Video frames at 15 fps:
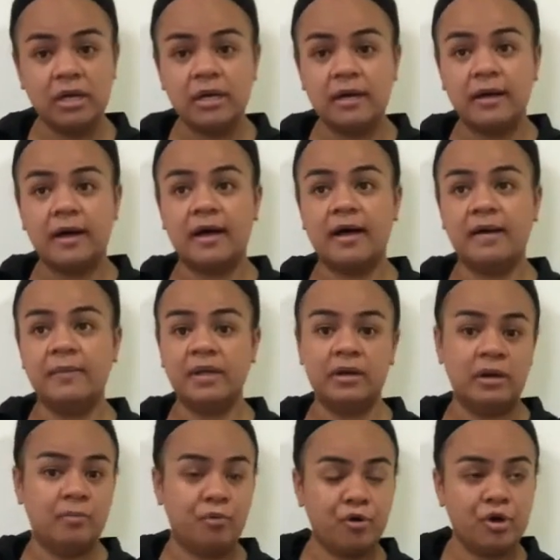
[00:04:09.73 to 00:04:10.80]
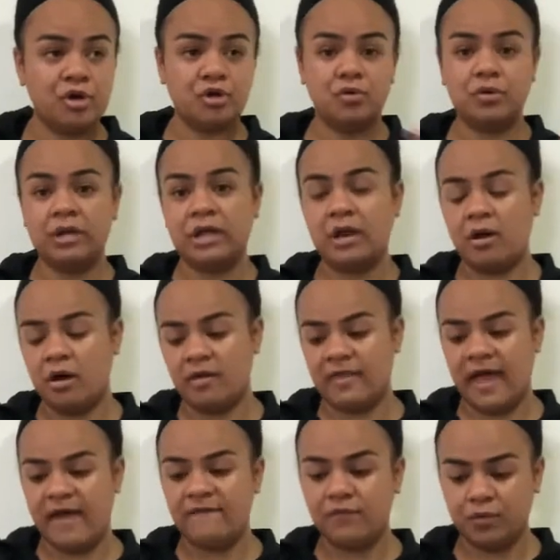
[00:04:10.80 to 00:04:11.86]
and embroidery and all
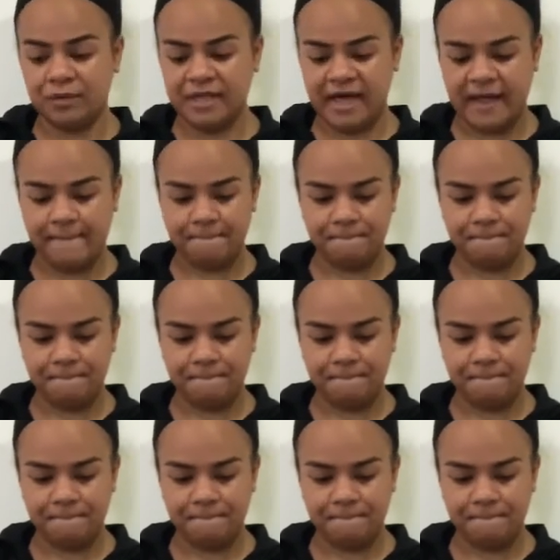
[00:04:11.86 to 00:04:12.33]
that full time.